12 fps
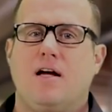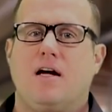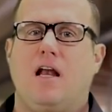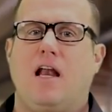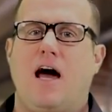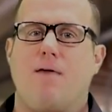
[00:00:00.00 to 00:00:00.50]

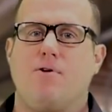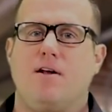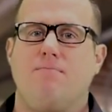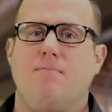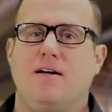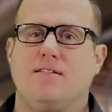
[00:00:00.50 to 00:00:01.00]

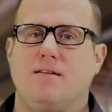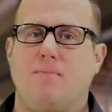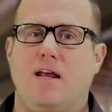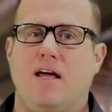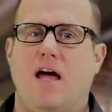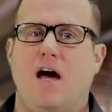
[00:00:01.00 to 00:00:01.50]
Collaborative
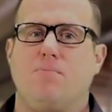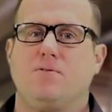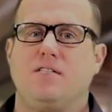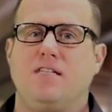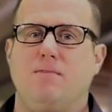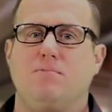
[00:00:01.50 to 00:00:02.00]
estimating helps
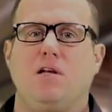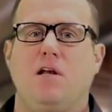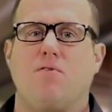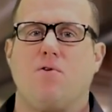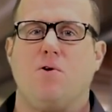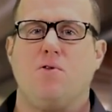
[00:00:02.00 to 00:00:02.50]
the team
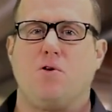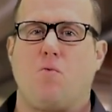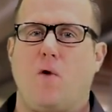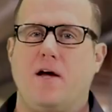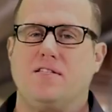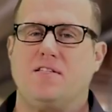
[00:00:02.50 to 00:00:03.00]
deliver the
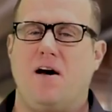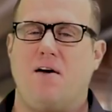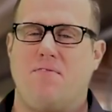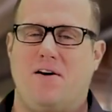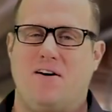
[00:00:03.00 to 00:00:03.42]
right stuff